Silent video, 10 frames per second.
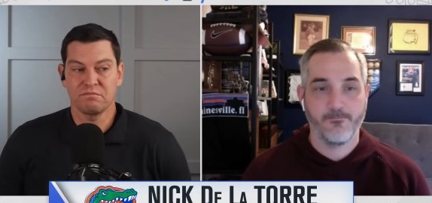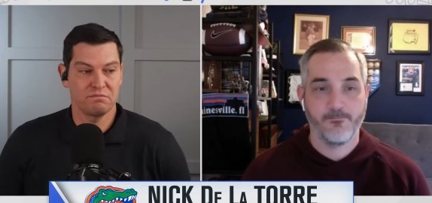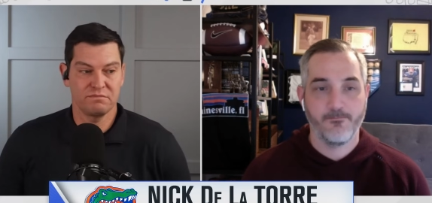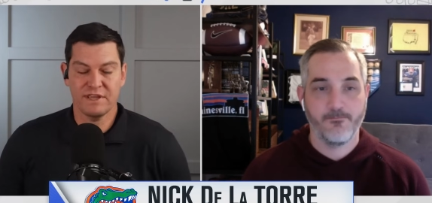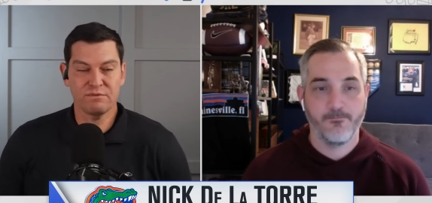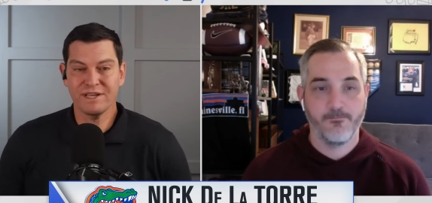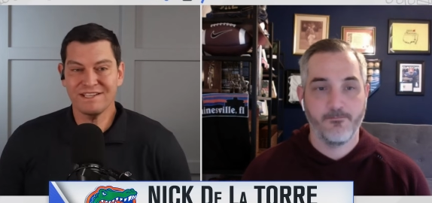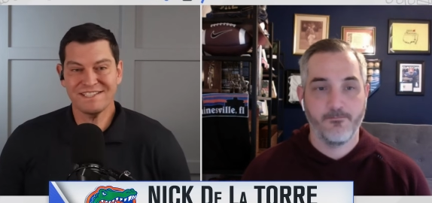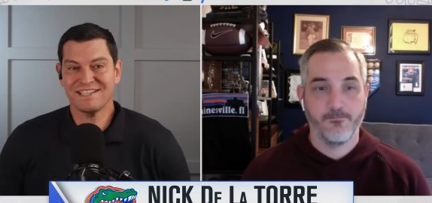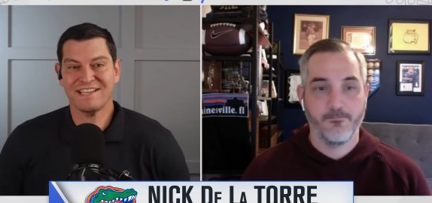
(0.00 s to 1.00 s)
Speaker 1: they
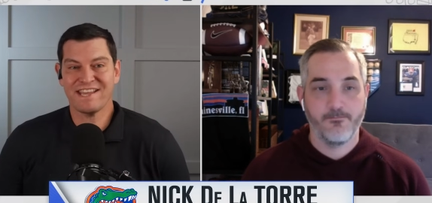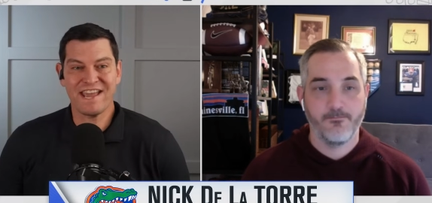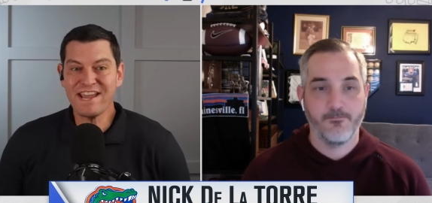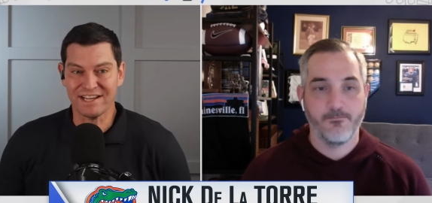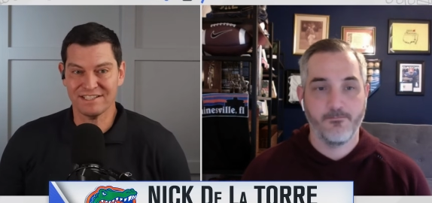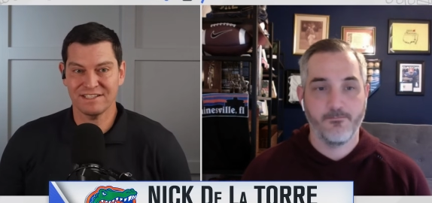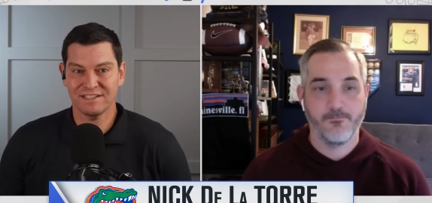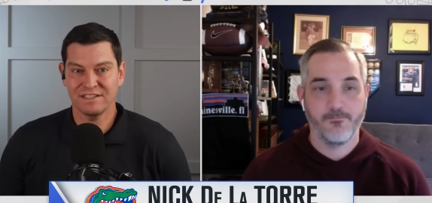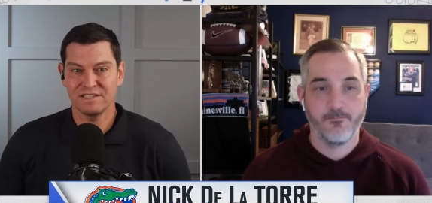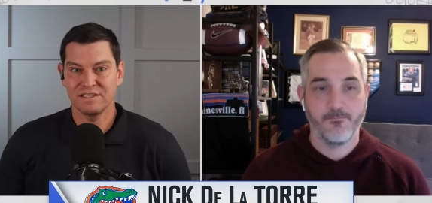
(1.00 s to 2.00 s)
realistically can't.
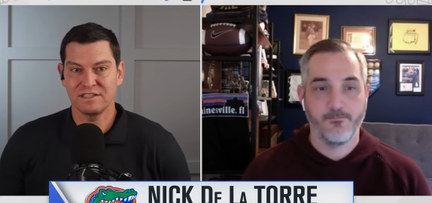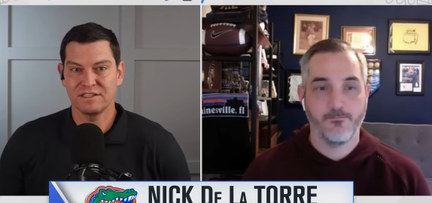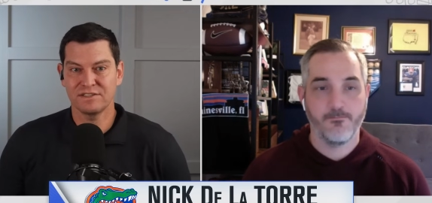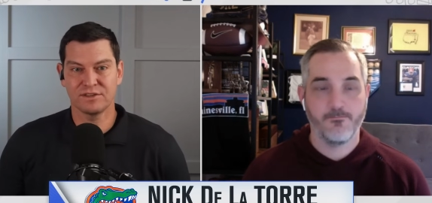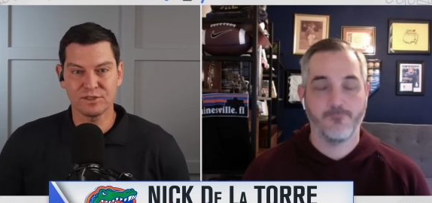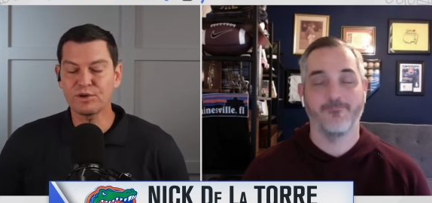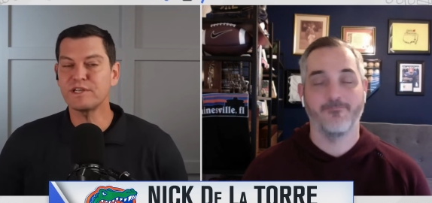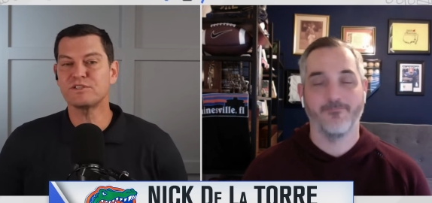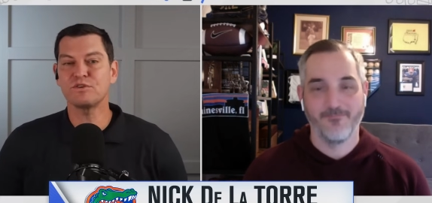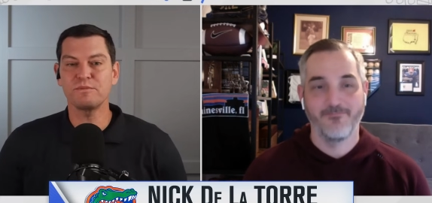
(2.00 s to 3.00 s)
So
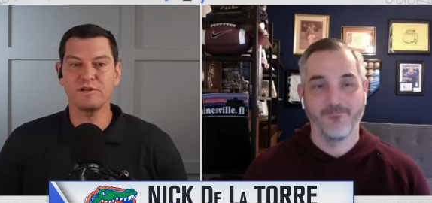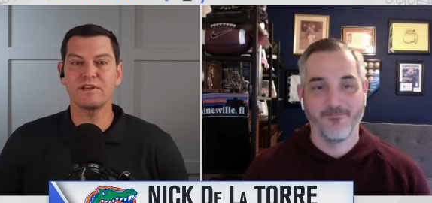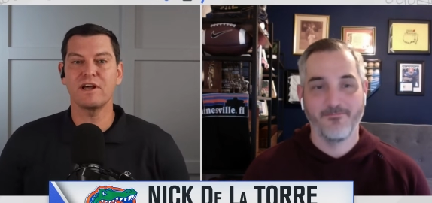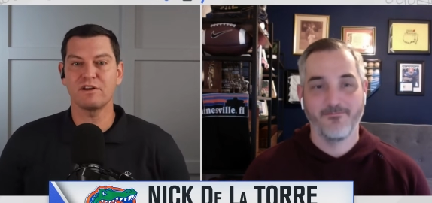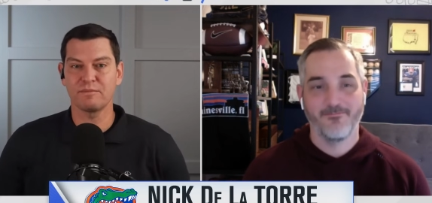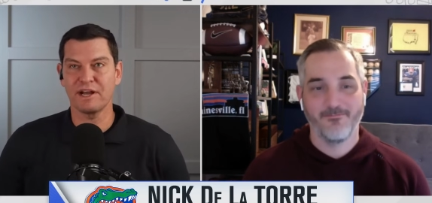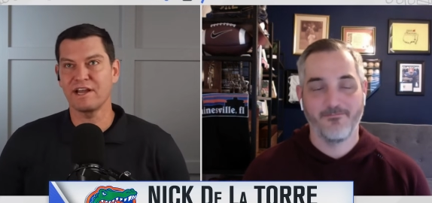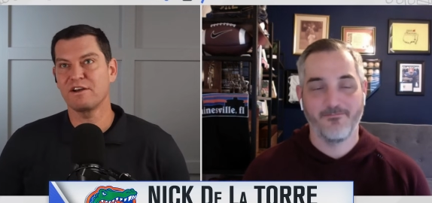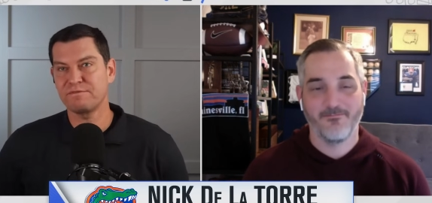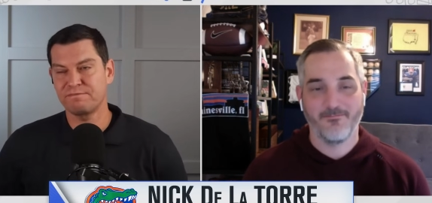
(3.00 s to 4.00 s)
$32 million
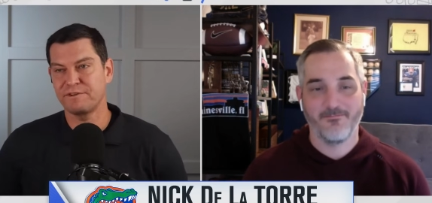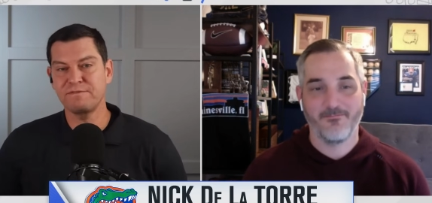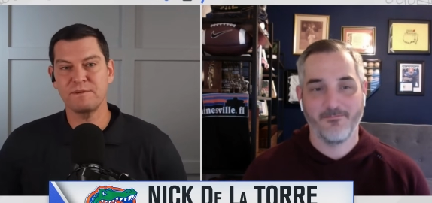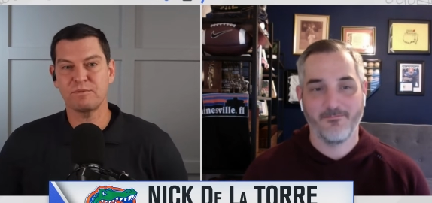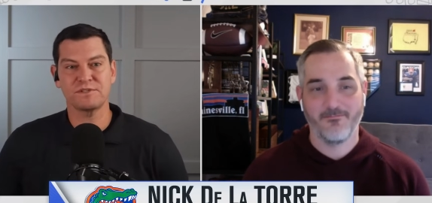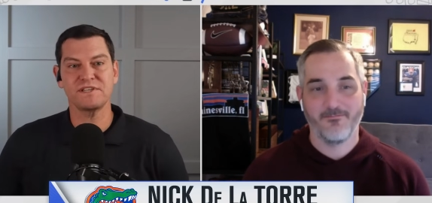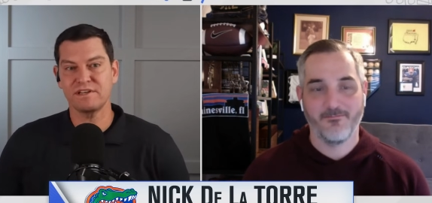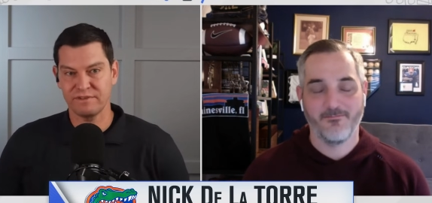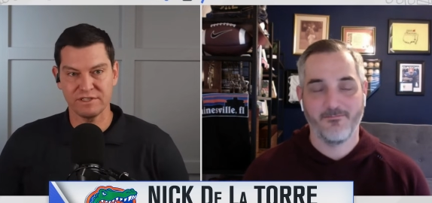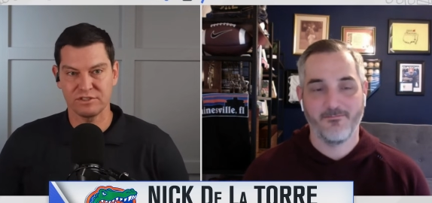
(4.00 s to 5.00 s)
buyout, 50% of
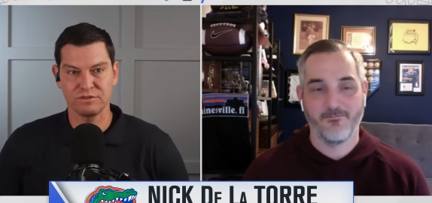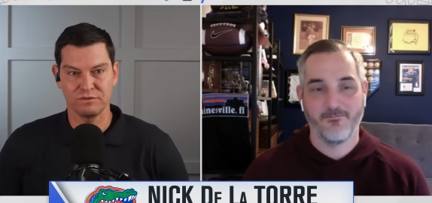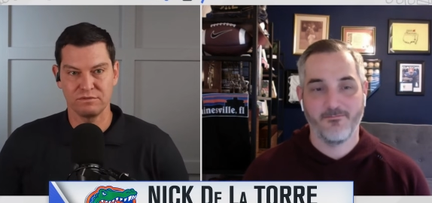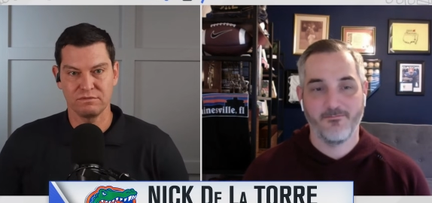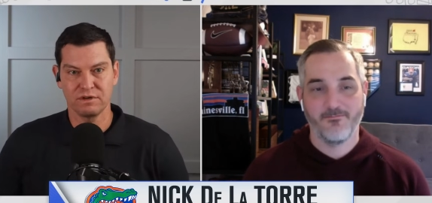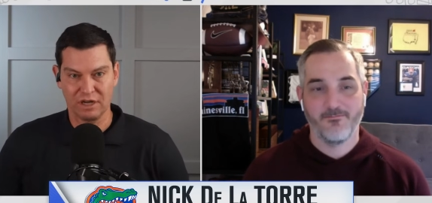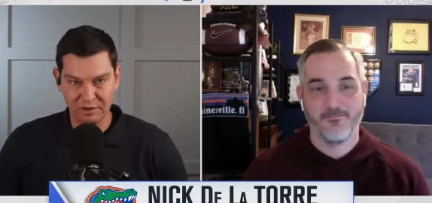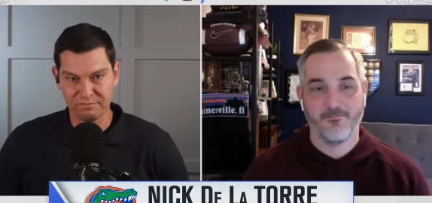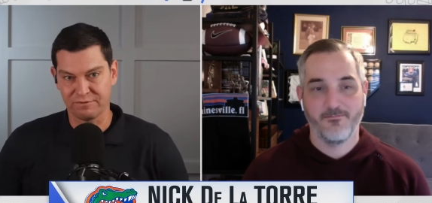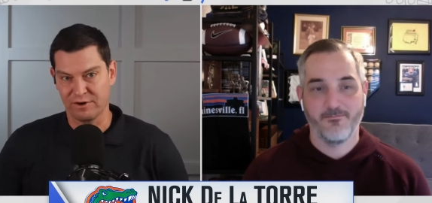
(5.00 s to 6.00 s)
it due up
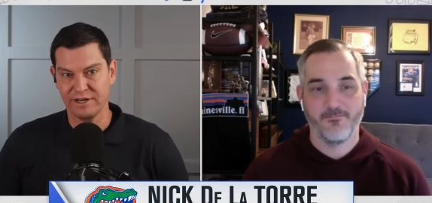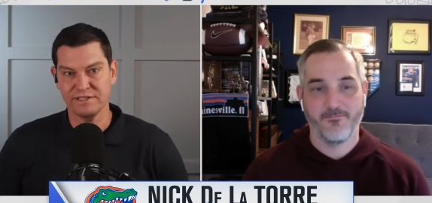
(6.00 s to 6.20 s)
front.